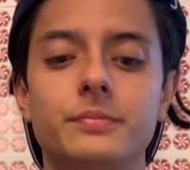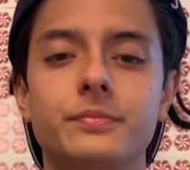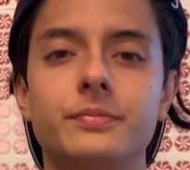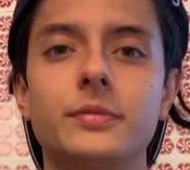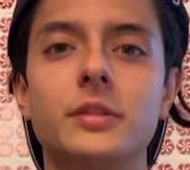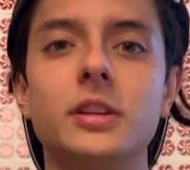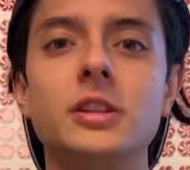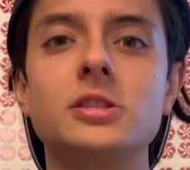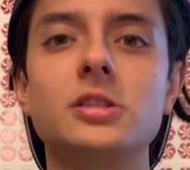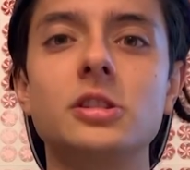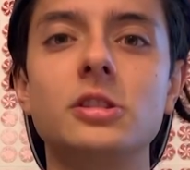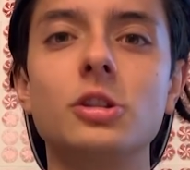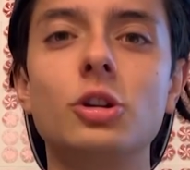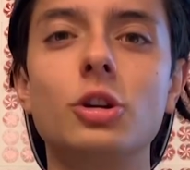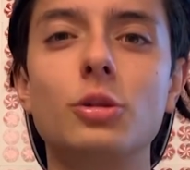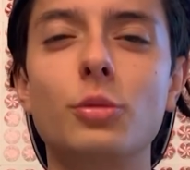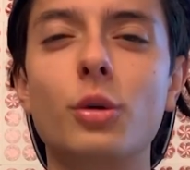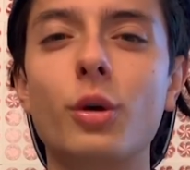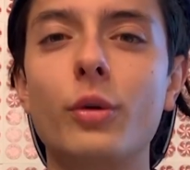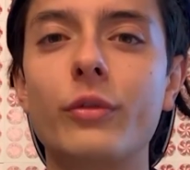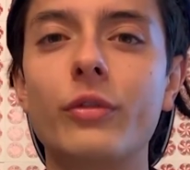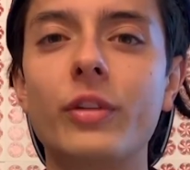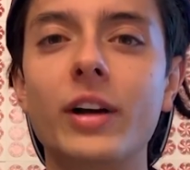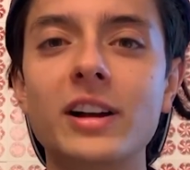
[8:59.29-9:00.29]
It's a little more
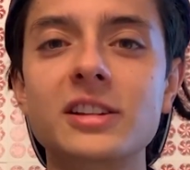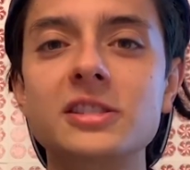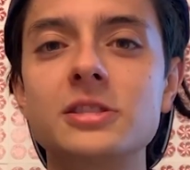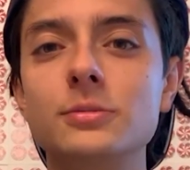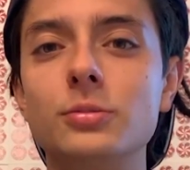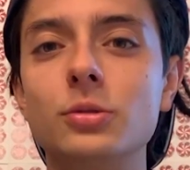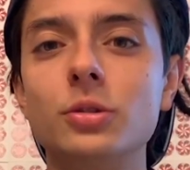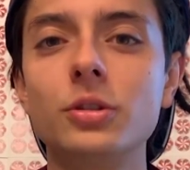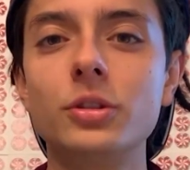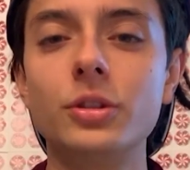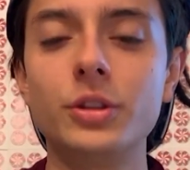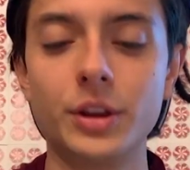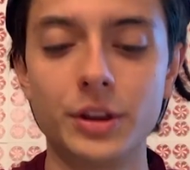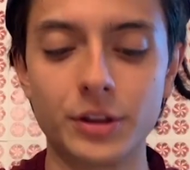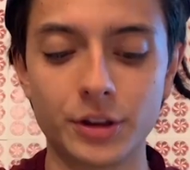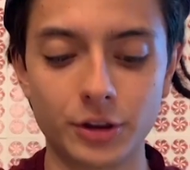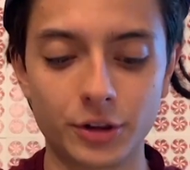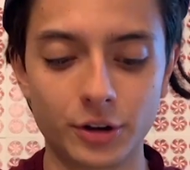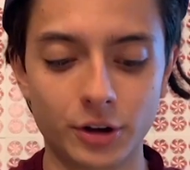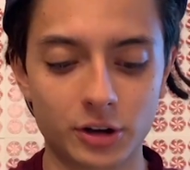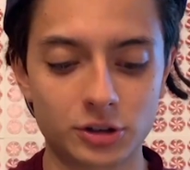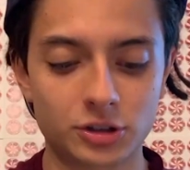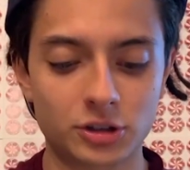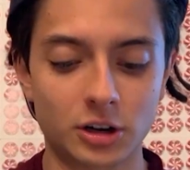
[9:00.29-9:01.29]
flexible than the
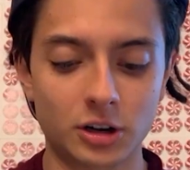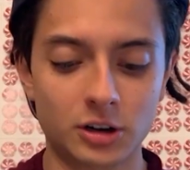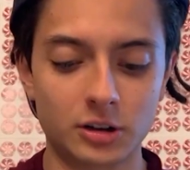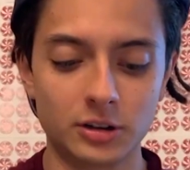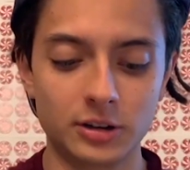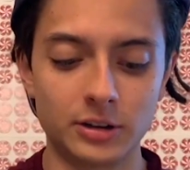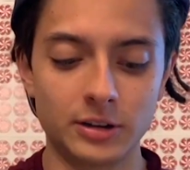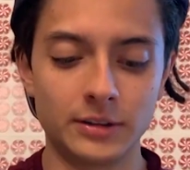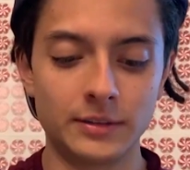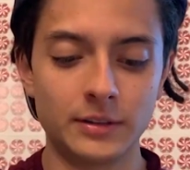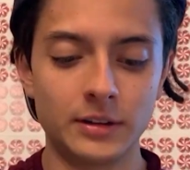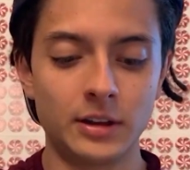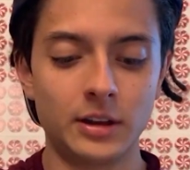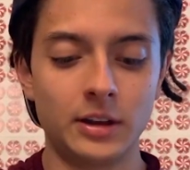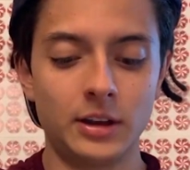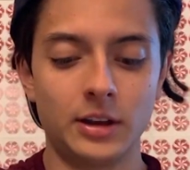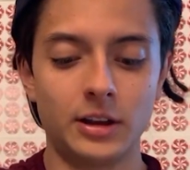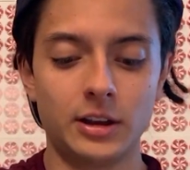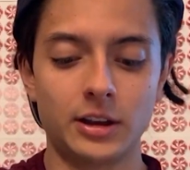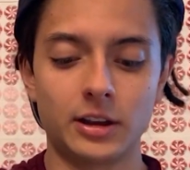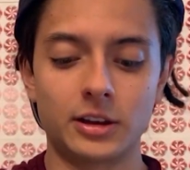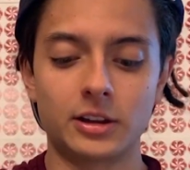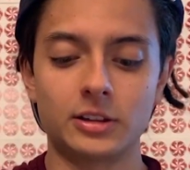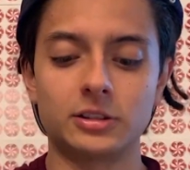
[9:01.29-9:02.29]
dark chocolate.
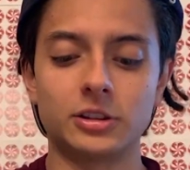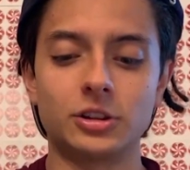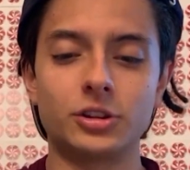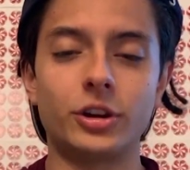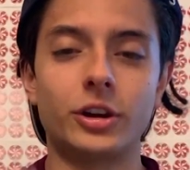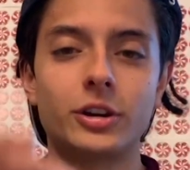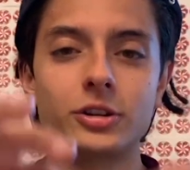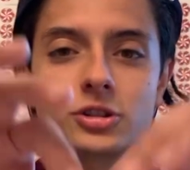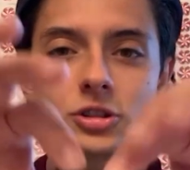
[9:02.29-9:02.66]
Because the dark